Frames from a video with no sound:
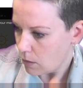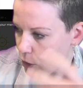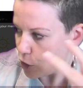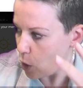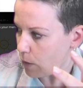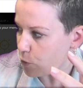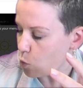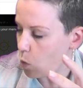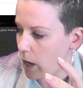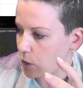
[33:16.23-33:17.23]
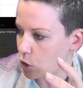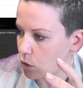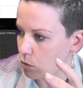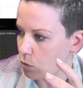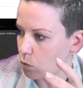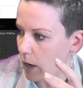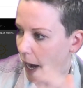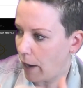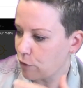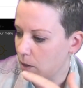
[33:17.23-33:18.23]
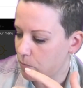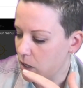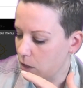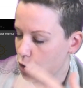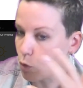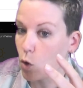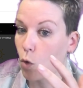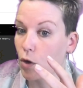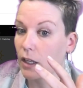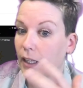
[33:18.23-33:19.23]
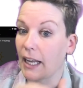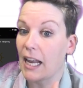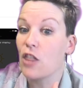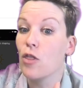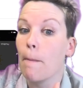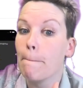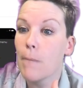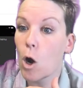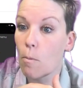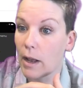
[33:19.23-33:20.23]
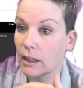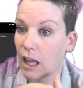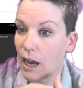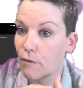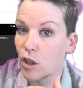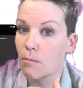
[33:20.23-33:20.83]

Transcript: if you want to have something that you're recording like in the moment, live in the